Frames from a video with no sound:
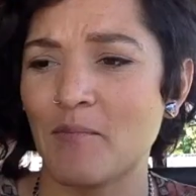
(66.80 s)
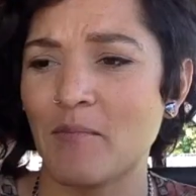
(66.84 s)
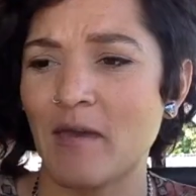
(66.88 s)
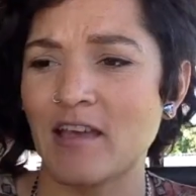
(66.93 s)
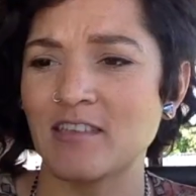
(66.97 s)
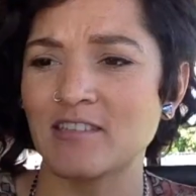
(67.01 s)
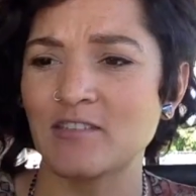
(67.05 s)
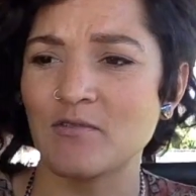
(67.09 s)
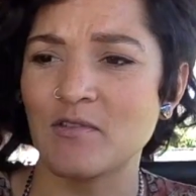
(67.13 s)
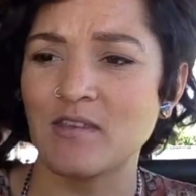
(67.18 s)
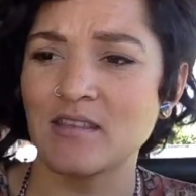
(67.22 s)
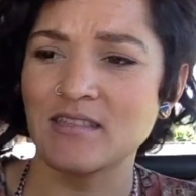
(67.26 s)
Um,
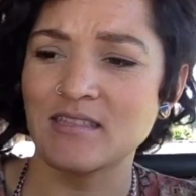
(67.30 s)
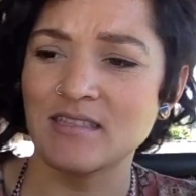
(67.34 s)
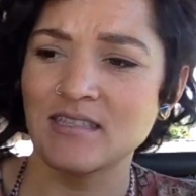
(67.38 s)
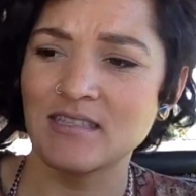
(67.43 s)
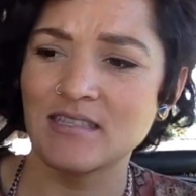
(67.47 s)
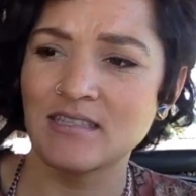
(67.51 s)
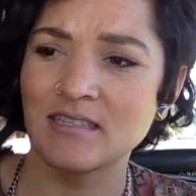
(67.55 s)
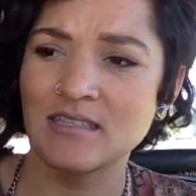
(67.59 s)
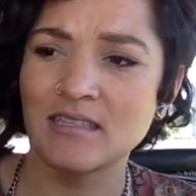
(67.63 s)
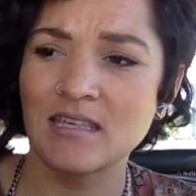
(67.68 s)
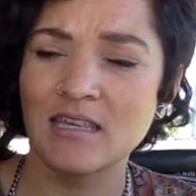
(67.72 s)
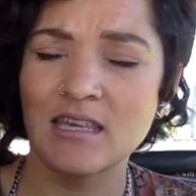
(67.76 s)
as you can
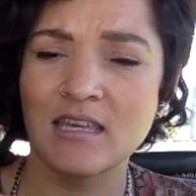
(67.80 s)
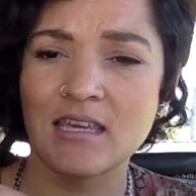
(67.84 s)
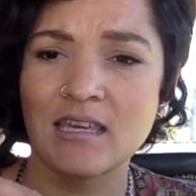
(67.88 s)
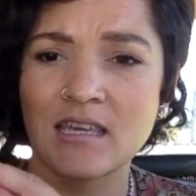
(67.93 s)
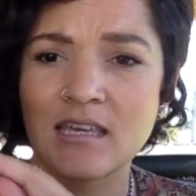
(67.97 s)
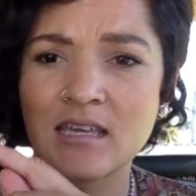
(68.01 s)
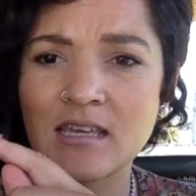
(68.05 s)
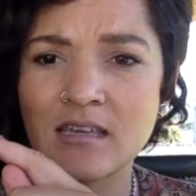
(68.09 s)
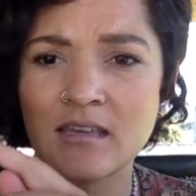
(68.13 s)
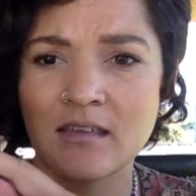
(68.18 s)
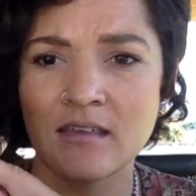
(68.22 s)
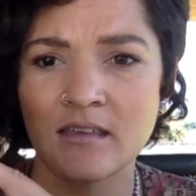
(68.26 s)

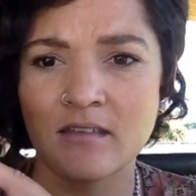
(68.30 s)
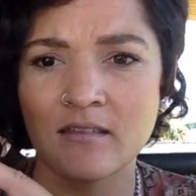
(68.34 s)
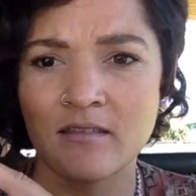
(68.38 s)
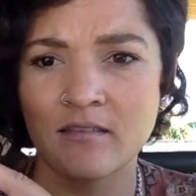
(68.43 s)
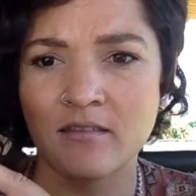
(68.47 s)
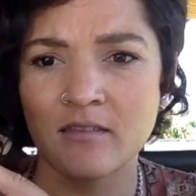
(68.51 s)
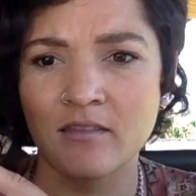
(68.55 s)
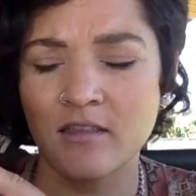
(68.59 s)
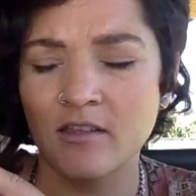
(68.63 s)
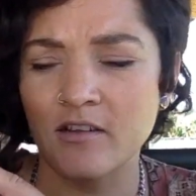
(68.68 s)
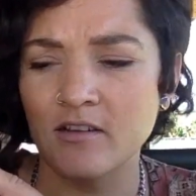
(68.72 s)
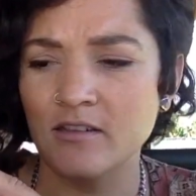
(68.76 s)
see,
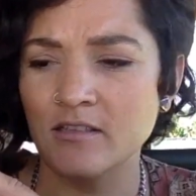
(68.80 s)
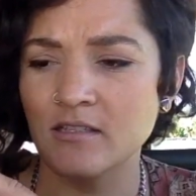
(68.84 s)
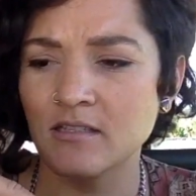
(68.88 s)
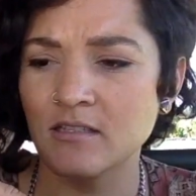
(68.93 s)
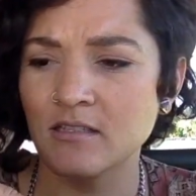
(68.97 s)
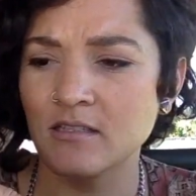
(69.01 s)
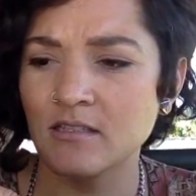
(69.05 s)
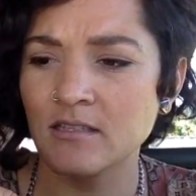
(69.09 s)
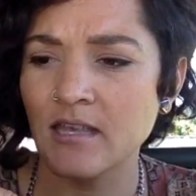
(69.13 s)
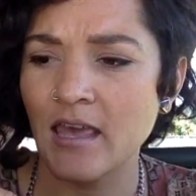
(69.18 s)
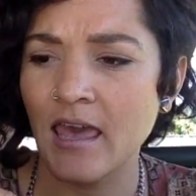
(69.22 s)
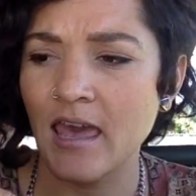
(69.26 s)

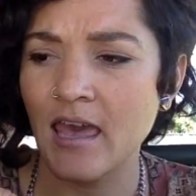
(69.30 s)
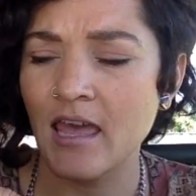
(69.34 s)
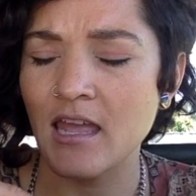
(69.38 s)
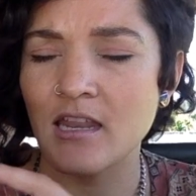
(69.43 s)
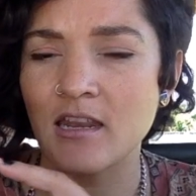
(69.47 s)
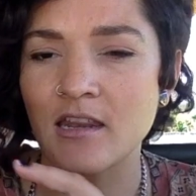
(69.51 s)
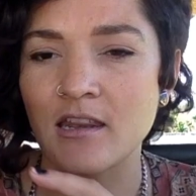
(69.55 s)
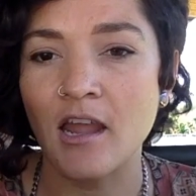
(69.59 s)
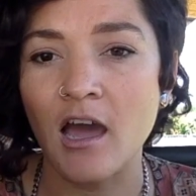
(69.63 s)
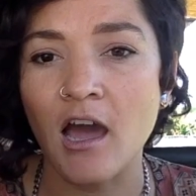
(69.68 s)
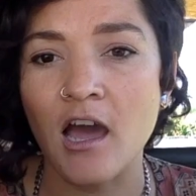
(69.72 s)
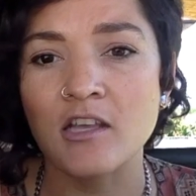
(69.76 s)
there's head,
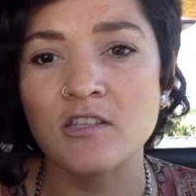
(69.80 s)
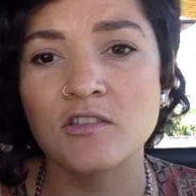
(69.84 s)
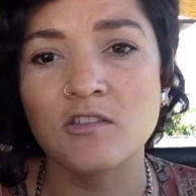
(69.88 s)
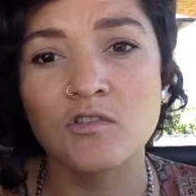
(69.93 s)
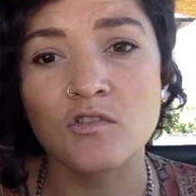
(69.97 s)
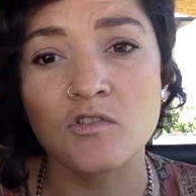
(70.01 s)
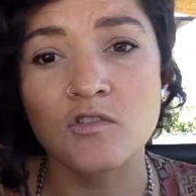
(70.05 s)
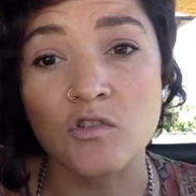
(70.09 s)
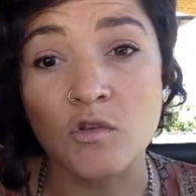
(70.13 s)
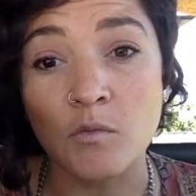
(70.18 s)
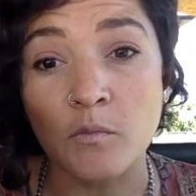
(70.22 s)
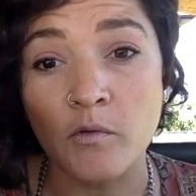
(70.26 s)
not a
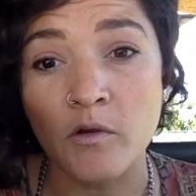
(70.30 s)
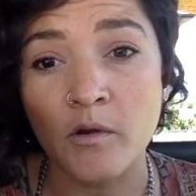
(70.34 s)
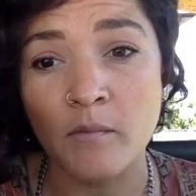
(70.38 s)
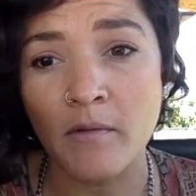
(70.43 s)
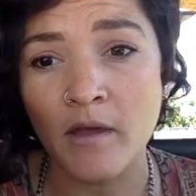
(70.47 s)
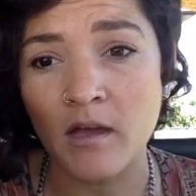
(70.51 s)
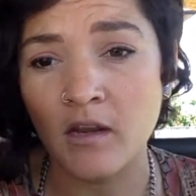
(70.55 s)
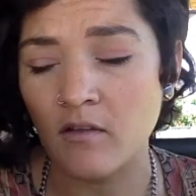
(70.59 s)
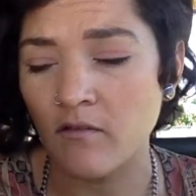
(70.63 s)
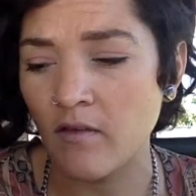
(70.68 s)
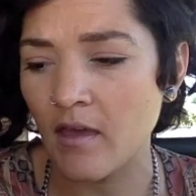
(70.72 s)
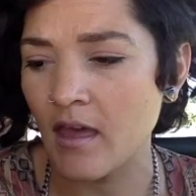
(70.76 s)
super
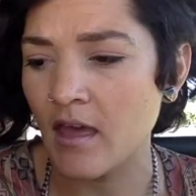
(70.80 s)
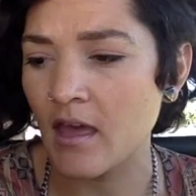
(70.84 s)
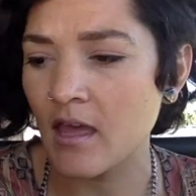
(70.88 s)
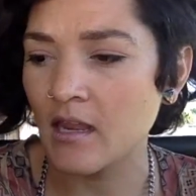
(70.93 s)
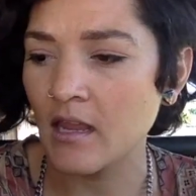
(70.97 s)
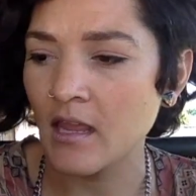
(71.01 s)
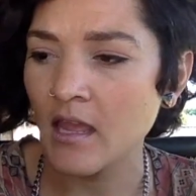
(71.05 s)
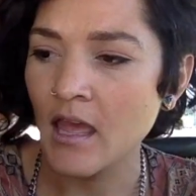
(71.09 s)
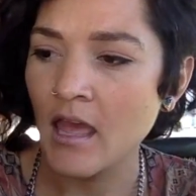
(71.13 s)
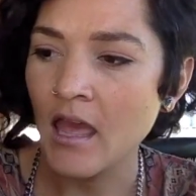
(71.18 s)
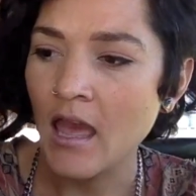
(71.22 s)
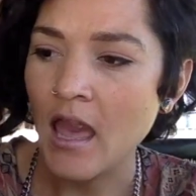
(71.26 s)
amount of
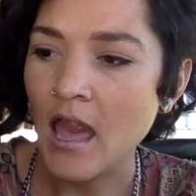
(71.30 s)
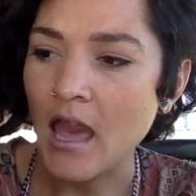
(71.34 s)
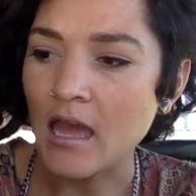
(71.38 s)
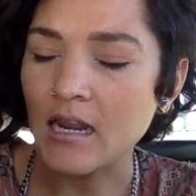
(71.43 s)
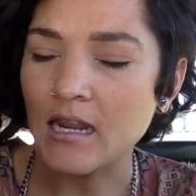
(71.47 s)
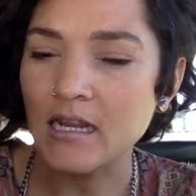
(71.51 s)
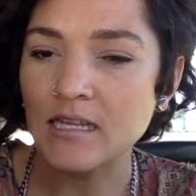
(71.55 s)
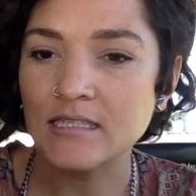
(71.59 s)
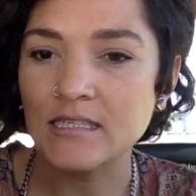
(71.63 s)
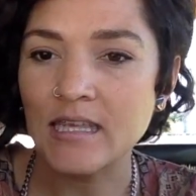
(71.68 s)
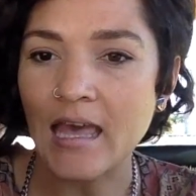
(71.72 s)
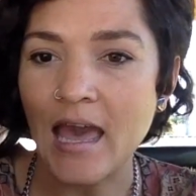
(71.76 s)
head,
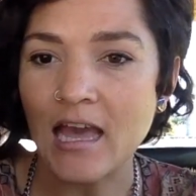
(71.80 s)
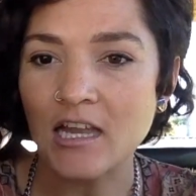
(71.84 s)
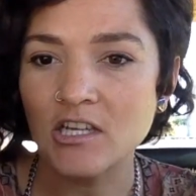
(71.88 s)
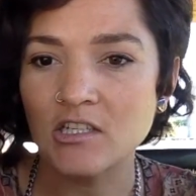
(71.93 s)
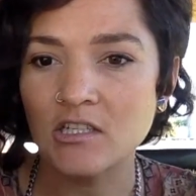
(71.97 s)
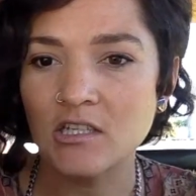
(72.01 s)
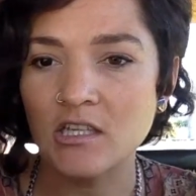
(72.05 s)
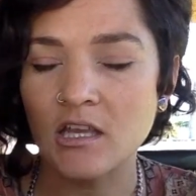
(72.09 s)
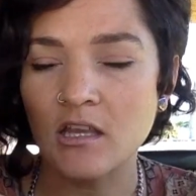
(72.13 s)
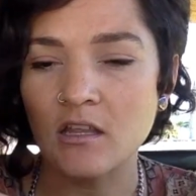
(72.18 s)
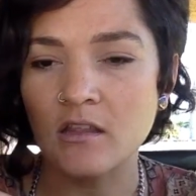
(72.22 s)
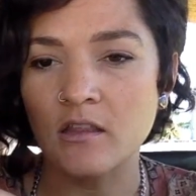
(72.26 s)
and it is
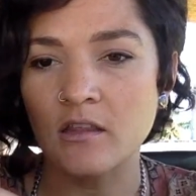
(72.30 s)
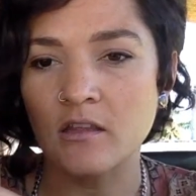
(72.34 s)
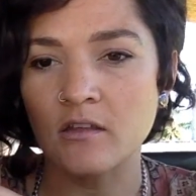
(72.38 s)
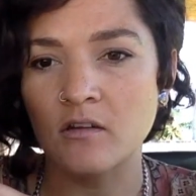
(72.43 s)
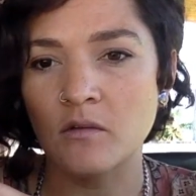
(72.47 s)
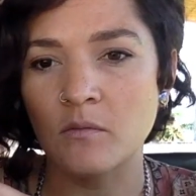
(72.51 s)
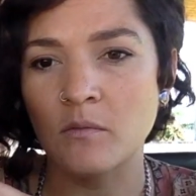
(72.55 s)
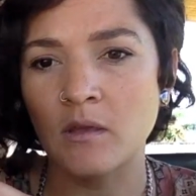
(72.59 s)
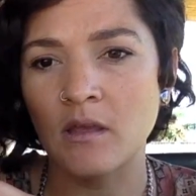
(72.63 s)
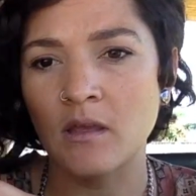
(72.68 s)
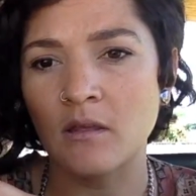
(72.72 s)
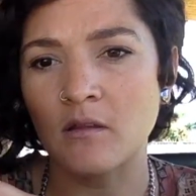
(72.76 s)
actually a
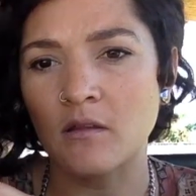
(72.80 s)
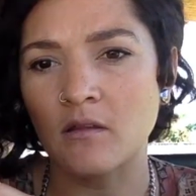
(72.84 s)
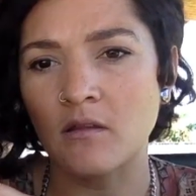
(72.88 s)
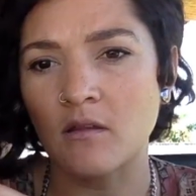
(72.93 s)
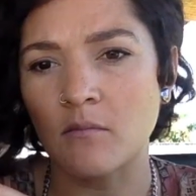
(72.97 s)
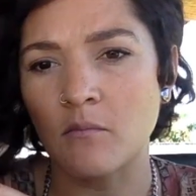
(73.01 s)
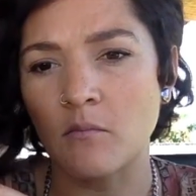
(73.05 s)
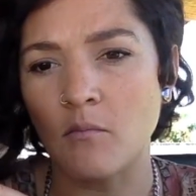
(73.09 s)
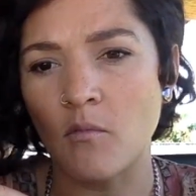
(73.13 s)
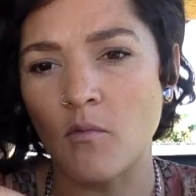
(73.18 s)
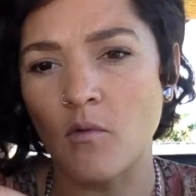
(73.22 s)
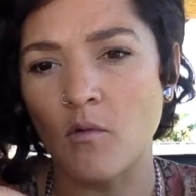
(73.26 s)
little bit
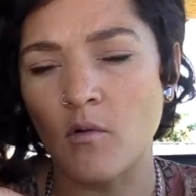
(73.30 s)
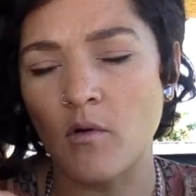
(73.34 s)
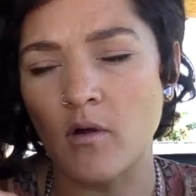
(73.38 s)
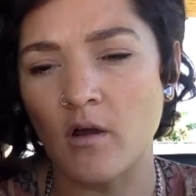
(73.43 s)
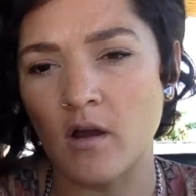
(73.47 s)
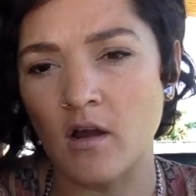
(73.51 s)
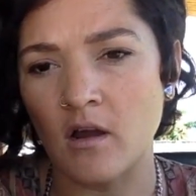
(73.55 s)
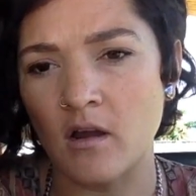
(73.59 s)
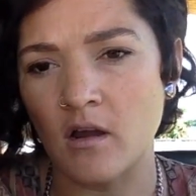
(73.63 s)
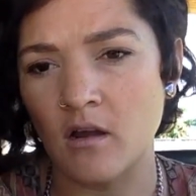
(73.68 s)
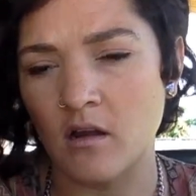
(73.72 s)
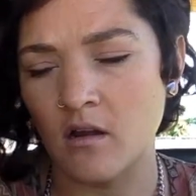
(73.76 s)

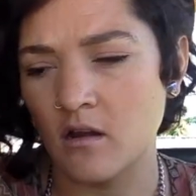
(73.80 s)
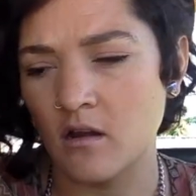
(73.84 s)
more